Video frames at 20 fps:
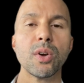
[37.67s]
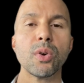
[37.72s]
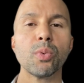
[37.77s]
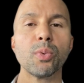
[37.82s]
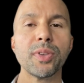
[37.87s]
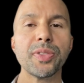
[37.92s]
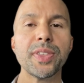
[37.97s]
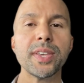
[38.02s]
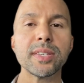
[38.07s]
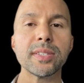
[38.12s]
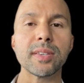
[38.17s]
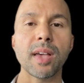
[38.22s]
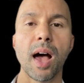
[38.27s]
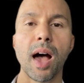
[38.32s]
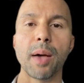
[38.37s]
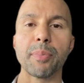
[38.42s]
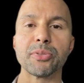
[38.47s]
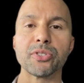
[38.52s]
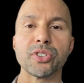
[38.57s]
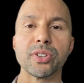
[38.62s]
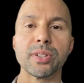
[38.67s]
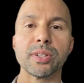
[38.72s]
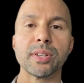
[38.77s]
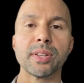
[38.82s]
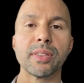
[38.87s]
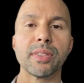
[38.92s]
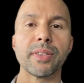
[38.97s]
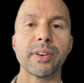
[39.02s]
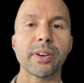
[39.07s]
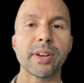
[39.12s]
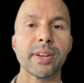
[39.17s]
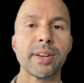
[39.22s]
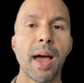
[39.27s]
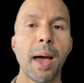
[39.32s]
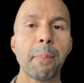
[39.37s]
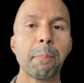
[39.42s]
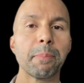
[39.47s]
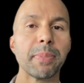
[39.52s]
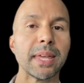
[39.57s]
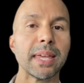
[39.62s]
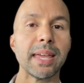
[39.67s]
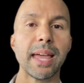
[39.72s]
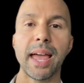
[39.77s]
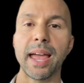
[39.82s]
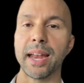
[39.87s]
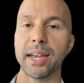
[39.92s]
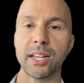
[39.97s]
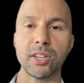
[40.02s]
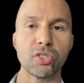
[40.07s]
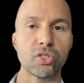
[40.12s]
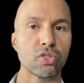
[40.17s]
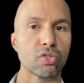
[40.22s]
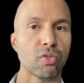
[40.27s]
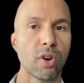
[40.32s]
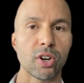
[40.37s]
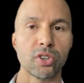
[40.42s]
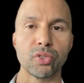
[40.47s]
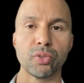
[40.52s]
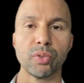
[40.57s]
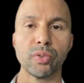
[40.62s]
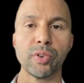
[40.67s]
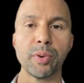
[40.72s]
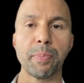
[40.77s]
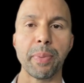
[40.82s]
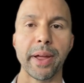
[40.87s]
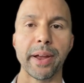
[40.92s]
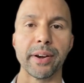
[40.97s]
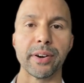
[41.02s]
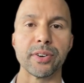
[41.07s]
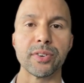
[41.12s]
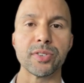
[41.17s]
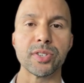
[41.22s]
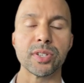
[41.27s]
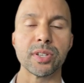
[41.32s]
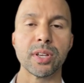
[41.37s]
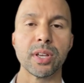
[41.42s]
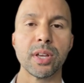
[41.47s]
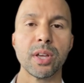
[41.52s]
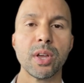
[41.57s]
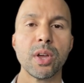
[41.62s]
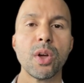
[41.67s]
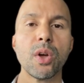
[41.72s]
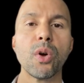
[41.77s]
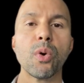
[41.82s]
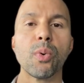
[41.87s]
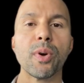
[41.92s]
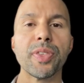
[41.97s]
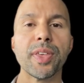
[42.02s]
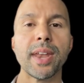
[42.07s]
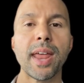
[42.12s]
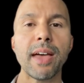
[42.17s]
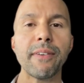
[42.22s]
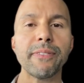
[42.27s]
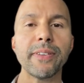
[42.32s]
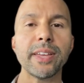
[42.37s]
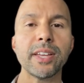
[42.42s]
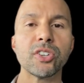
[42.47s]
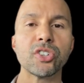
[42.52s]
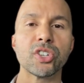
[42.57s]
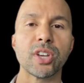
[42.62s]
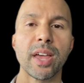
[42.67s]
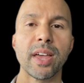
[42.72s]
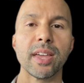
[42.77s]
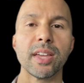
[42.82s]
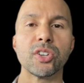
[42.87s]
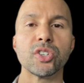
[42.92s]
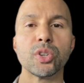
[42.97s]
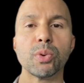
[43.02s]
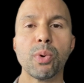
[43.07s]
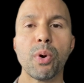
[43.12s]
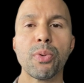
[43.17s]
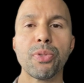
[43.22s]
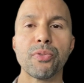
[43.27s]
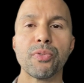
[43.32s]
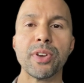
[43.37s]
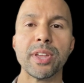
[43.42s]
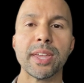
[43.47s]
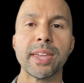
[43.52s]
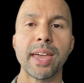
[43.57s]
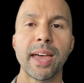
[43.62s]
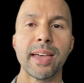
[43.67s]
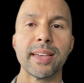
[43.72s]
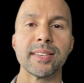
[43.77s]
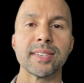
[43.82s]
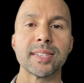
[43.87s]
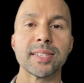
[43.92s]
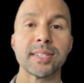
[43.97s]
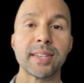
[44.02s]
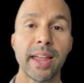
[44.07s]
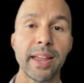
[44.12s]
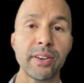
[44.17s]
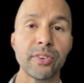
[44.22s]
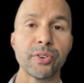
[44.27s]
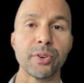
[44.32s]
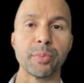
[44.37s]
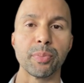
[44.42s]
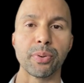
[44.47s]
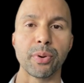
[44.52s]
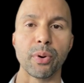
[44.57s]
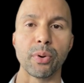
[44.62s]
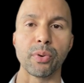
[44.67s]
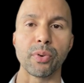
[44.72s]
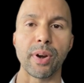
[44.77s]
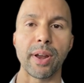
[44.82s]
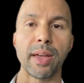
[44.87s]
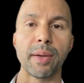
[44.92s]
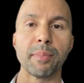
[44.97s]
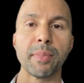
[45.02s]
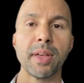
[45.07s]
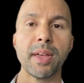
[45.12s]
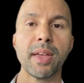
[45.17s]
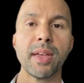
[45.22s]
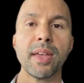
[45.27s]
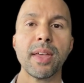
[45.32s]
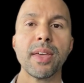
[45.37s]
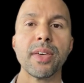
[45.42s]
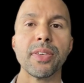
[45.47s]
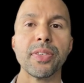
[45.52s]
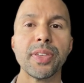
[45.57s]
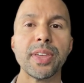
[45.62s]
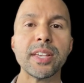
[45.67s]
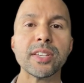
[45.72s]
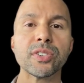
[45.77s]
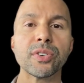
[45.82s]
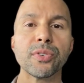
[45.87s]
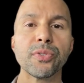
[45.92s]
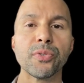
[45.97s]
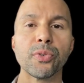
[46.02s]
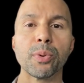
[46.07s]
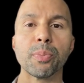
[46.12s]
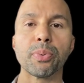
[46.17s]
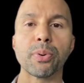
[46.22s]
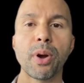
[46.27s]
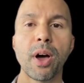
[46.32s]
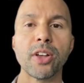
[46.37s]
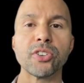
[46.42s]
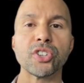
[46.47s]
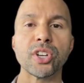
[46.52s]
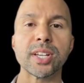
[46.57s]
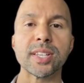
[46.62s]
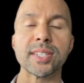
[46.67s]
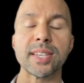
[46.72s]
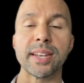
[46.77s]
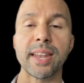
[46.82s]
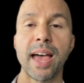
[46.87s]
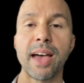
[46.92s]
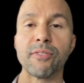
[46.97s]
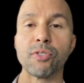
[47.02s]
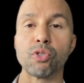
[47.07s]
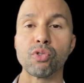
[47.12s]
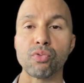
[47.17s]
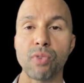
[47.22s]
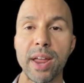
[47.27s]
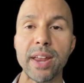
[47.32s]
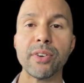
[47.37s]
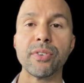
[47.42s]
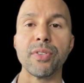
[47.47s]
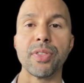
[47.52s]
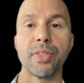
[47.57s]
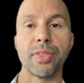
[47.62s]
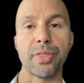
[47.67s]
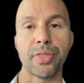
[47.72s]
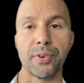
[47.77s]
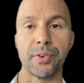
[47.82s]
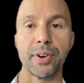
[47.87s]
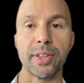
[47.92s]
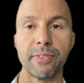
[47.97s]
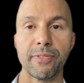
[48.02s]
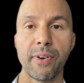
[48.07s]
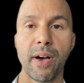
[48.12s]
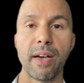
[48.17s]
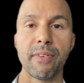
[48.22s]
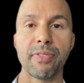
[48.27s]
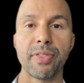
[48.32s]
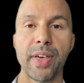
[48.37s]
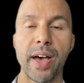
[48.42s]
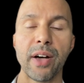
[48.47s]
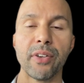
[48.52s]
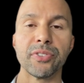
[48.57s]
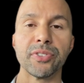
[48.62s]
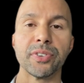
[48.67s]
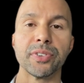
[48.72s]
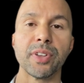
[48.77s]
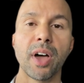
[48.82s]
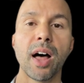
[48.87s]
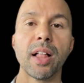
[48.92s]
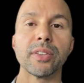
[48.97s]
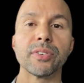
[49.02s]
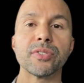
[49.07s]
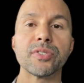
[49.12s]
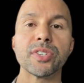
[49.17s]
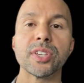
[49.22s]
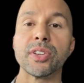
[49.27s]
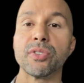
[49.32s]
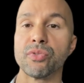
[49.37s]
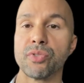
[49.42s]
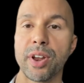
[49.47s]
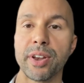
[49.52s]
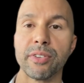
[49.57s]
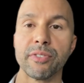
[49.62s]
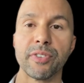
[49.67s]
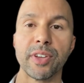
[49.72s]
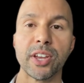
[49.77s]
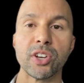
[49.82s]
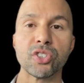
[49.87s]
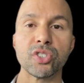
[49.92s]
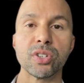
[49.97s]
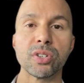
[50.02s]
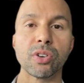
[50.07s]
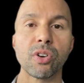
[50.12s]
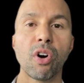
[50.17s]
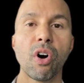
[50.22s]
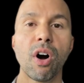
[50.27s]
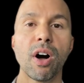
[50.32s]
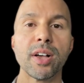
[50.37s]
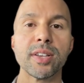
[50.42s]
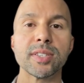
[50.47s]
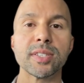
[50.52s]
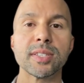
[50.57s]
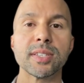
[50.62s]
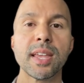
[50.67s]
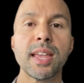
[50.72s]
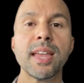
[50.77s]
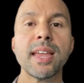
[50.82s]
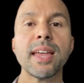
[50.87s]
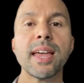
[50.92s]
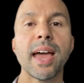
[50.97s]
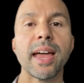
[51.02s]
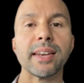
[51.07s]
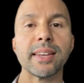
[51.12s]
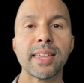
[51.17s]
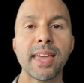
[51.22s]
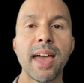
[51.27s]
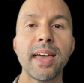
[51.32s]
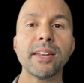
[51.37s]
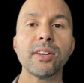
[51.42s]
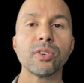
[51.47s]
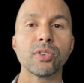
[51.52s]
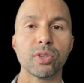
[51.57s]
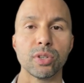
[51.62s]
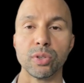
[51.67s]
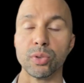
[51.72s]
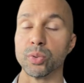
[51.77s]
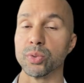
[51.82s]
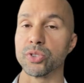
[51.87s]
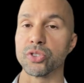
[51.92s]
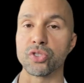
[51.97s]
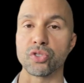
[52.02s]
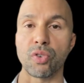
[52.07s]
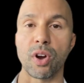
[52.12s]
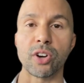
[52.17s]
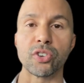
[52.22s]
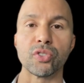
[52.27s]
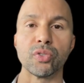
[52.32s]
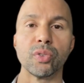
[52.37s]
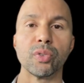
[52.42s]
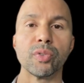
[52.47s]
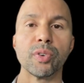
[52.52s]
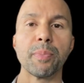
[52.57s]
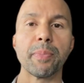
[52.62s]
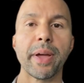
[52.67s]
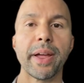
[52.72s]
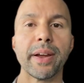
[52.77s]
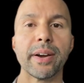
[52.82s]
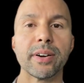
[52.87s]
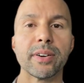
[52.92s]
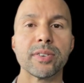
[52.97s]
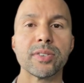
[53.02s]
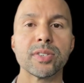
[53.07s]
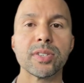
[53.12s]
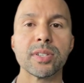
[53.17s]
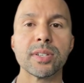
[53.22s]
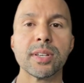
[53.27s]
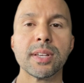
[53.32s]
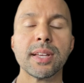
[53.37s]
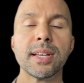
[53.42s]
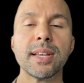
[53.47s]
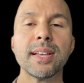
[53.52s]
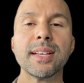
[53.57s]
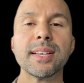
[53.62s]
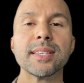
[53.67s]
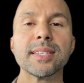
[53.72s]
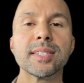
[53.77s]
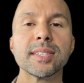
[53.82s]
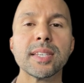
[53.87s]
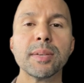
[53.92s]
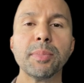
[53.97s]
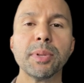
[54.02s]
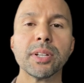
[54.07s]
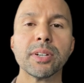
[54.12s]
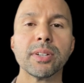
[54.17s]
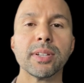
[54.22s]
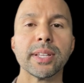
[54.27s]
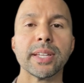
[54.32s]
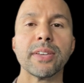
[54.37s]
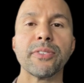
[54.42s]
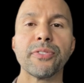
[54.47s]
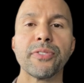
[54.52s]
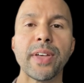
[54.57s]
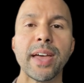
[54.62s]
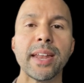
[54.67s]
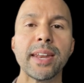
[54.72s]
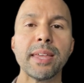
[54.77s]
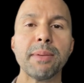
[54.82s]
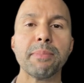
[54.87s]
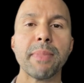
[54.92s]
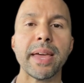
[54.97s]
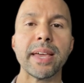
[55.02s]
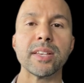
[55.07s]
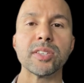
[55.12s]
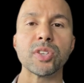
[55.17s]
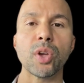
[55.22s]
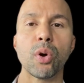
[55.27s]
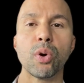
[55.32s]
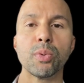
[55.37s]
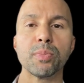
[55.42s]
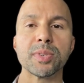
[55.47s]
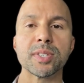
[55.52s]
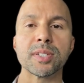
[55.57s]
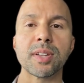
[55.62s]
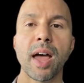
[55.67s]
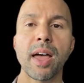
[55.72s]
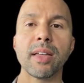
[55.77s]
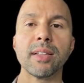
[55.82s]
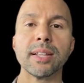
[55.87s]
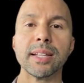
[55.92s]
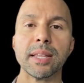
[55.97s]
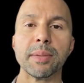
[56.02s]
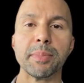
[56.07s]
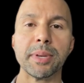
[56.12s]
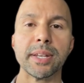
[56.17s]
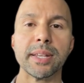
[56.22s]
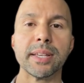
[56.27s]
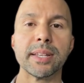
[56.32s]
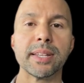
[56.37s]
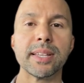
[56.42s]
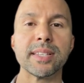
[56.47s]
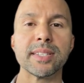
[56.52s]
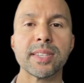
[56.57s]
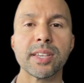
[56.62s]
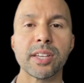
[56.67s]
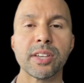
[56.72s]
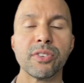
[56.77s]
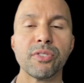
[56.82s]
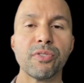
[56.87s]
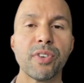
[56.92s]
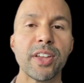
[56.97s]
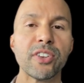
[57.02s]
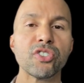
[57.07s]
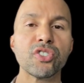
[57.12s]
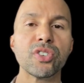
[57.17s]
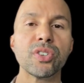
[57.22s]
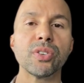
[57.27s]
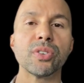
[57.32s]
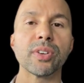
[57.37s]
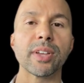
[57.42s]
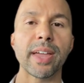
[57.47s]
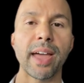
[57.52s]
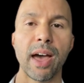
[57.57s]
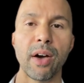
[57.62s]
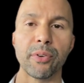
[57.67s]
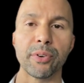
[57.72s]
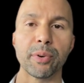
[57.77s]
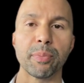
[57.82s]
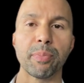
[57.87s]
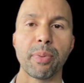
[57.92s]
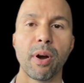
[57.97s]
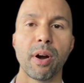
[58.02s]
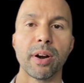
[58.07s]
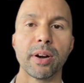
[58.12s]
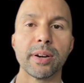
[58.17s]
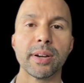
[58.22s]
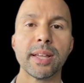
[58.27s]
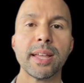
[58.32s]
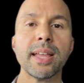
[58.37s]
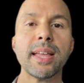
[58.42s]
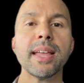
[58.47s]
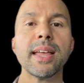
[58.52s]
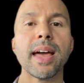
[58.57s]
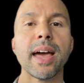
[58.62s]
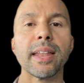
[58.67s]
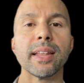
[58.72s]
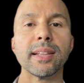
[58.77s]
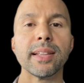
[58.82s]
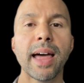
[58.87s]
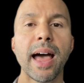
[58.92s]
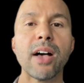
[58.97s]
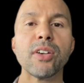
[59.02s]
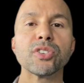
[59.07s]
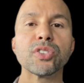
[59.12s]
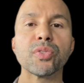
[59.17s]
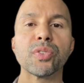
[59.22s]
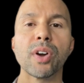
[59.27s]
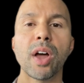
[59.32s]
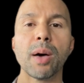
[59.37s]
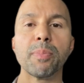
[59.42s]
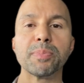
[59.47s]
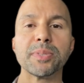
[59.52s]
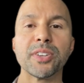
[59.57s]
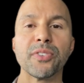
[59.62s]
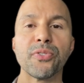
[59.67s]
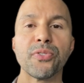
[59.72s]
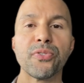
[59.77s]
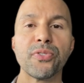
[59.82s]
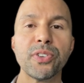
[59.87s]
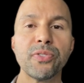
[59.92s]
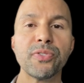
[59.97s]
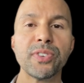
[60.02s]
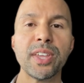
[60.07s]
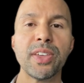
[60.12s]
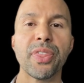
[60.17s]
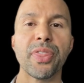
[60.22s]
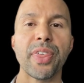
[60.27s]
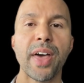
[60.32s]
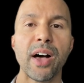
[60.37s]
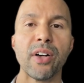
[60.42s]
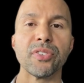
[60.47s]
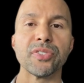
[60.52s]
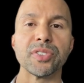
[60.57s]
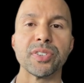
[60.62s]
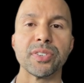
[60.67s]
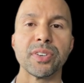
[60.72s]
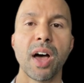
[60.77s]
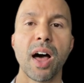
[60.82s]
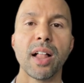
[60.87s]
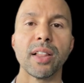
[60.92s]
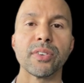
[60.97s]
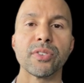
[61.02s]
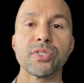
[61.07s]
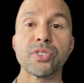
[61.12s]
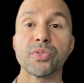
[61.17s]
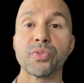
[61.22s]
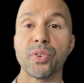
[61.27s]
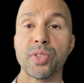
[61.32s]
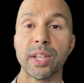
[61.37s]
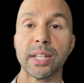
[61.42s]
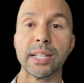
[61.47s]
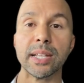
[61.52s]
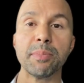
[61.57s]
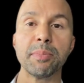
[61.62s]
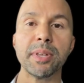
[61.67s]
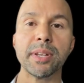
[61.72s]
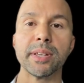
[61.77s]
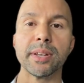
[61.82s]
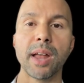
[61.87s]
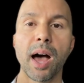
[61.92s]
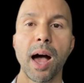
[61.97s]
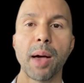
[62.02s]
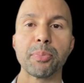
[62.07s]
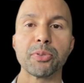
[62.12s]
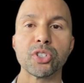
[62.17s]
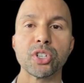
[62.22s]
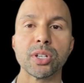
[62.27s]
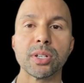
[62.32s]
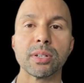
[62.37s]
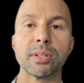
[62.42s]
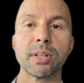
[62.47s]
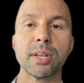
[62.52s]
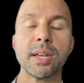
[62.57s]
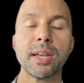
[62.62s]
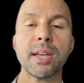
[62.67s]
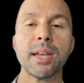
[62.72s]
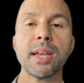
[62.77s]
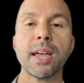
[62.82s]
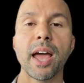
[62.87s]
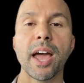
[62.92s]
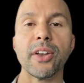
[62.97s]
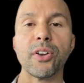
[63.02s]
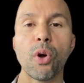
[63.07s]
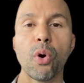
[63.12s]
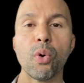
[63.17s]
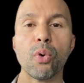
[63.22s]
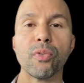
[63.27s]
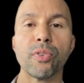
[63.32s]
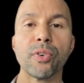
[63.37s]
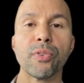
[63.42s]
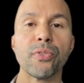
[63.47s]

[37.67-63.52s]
With this option, there cannot be any structural repairs. With an F H A two oh three K Standard program, these are for projects that have greater than thirty-five thousand dollars in renovation costs and can include structural repairs. Similarly, Fannie Mae's Homestyle Limited is the conventional counterpart and allows for up to fifty thousand dollars for the limited option and over